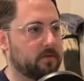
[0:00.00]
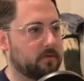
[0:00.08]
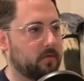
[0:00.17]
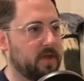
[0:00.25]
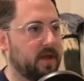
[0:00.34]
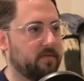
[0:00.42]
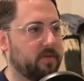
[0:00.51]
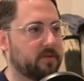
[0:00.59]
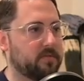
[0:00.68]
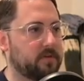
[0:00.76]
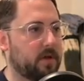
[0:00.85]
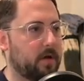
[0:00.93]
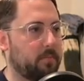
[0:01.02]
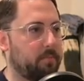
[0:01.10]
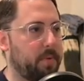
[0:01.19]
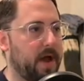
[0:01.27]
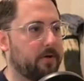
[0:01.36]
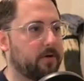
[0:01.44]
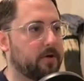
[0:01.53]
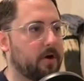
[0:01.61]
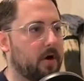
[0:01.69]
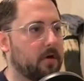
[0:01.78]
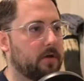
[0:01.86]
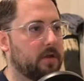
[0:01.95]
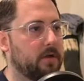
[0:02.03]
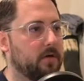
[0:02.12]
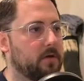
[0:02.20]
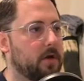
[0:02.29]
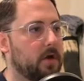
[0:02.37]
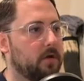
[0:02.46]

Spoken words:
So we have this pattern guard here,